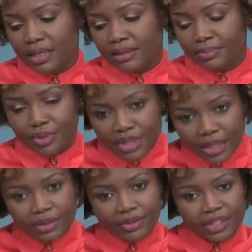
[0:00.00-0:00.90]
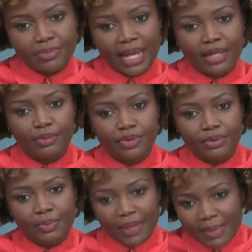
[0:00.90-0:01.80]
in particular this Black
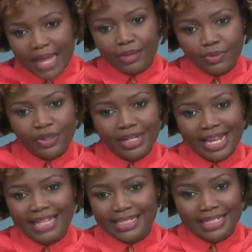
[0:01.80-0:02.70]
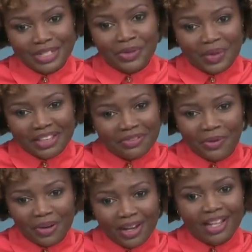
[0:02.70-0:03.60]
community has to deal with
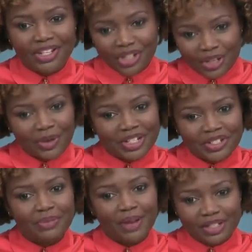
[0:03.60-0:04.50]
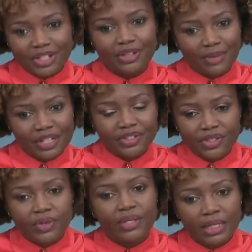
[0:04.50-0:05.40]
for generations upon
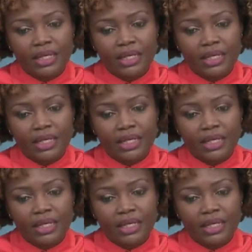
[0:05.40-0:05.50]
generations. So